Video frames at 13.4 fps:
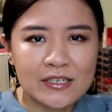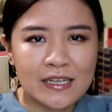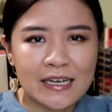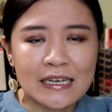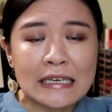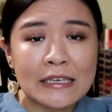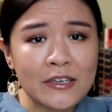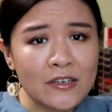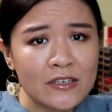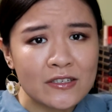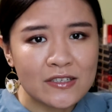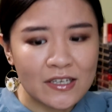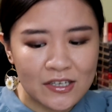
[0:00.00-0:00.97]
like
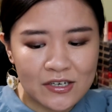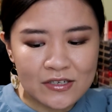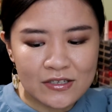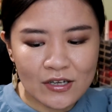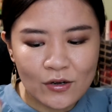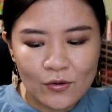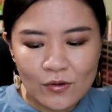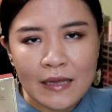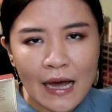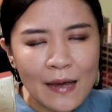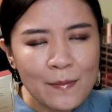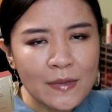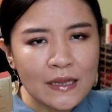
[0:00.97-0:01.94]
years ago.
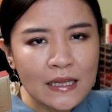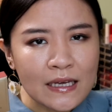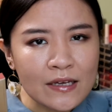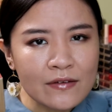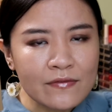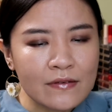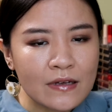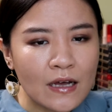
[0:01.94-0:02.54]
I believe